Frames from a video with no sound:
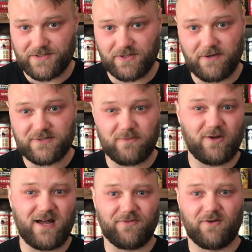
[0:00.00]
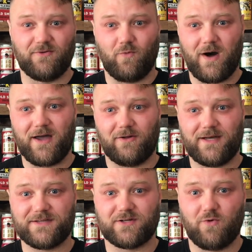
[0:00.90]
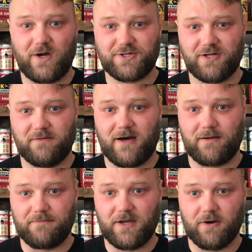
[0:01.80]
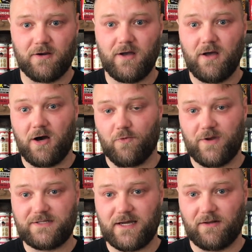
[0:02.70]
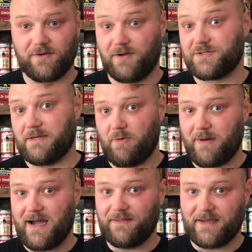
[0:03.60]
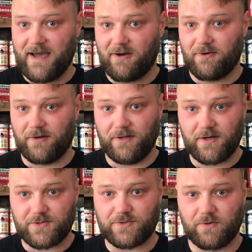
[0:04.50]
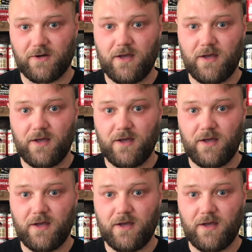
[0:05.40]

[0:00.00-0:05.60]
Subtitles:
So if someone out there in the wild has a question about a beer, a retailer, someone behind the counter at a liquor store